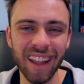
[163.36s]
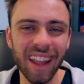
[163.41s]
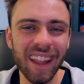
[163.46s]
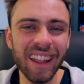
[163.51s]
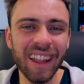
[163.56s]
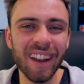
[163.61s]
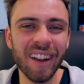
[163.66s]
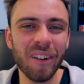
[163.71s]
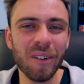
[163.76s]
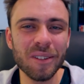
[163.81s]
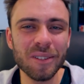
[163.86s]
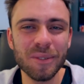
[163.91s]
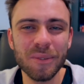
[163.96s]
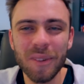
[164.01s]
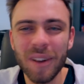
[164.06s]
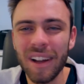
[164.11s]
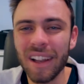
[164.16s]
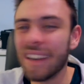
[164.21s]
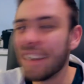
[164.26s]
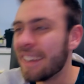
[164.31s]
You know, it's
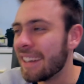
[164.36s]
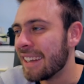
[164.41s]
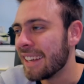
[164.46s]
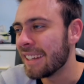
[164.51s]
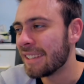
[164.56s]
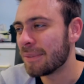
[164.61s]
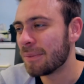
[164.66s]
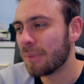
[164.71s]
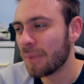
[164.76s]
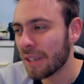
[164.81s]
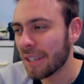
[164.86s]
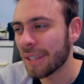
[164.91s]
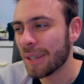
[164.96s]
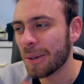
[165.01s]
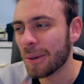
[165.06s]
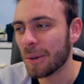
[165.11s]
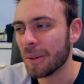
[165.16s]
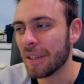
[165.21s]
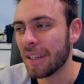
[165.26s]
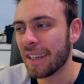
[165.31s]
fun. It's really
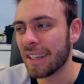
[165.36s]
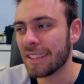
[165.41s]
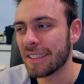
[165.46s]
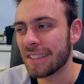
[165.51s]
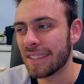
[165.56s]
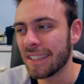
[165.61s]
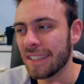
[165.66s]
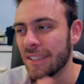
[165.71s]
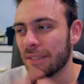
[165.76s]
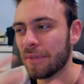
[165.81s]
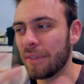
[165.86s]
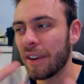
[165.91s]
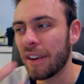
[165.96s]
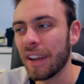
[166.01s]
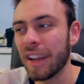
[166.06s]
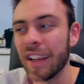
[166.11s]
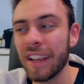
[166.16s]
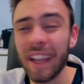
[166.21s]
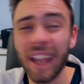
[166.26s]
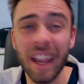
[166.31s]
cool, and it's it's
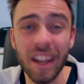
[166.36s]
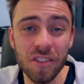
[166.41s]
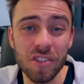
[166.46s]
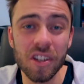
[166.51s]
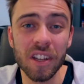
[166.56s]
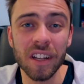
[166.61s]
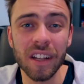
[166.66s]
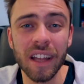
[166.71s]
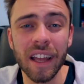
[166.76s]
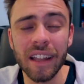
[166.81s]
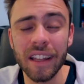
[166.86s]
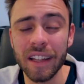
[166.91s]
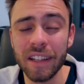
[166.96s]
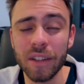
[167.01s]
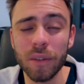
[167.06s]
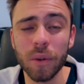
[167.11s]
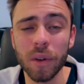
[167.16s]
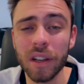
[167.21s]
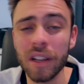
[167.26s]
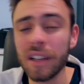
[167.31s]
very engaging how they
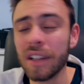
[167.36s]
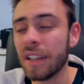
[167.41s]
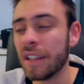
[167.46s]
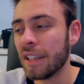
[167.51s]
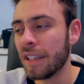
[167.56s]
do it.